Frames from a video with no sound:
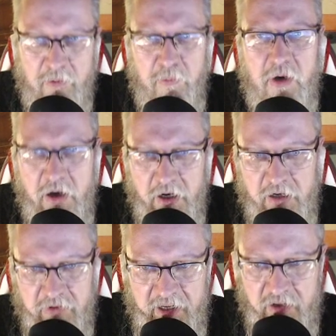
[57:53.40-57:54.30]
kind of
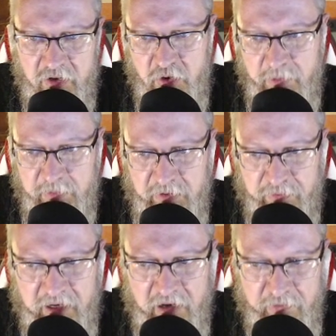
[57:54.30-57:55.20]
relationship to
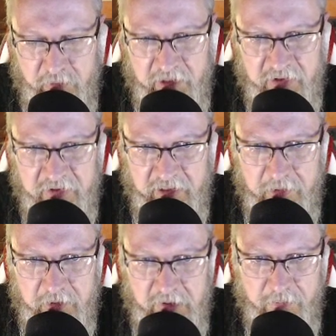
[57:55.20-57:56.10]
forgetfulness in
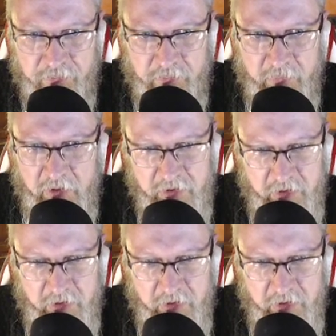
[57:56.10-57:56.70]
it. It's not